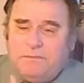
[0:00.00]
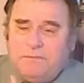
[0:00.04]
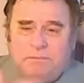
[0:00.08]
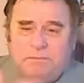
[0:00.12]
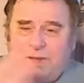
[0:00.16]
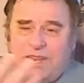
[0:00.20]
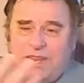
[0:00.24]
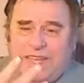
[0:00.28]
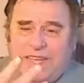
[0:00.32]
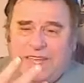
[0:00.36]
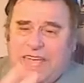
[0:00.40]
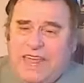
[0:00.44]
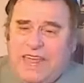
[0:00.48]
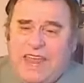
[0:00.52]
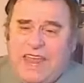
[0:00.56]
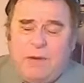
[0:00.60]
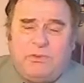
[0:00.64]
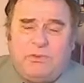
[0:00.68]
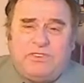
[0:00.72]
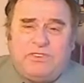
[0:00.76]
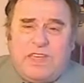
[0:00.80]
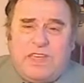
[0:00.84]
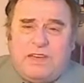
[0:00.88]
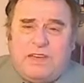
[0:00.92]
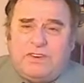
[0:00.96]
But again, I
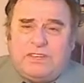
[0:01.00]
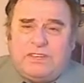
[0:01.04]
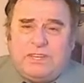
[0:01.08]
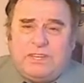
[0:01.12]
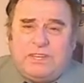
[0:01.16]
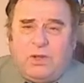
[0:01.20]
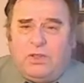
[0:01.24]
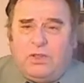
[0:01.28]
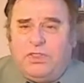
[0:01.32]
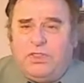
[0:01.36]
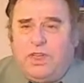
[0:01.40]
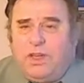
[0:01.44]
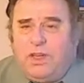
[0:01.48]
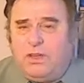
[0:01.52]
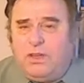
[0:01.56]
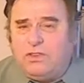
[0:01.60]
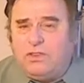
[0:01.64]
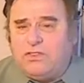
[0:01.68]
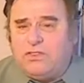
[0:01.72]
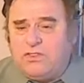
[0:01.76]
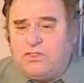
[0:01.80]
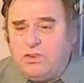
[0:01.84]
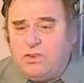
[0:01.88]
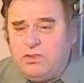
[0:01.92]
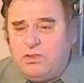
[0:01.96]
was never told the whole
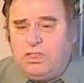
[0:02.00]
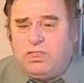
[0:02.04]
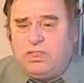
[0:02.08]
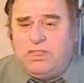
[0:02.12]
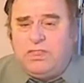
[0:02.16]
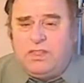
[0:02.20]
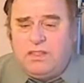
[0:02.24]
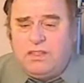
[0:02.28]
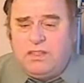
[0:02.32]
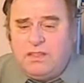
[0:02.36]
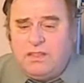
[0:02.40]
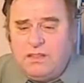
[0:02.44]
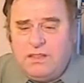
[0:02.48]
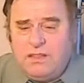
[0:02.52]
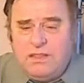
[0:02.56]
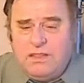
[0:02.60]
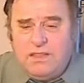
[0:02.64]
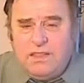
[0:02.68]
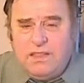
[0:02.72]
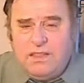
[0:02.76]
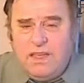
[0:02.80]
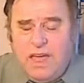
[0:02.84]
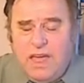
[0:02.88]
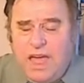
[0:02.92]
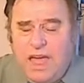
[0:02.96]
truth.
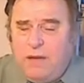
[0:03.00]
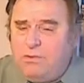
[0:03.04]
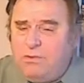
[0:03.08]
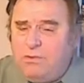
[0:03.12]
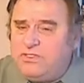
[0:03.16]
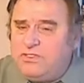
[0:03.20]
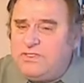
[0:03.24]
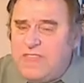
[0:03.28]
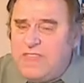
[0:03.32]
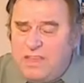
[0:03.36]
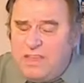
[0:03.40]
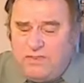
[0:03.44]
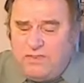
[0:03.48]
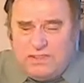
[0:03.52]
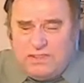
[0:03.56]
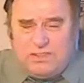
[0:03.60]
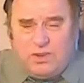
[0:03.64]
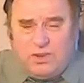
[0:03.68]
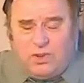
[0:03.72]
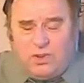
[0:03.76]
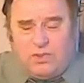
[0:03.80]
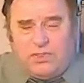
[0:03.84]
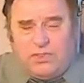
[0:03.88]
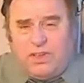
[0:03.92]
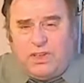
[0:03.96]
I was never
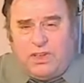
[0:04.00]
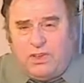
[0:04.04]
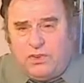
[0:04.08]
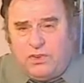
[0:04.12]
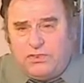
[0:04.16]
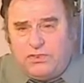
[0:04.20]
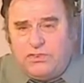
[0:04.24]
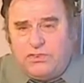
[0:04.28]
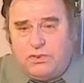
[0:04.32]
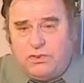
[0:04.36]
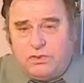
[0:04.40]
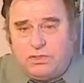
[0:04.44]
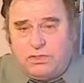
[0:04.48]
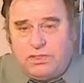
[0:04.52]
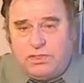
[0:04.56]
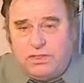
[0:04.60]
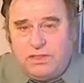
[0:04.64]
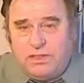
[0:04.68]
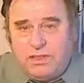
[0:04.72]
told the whole truth.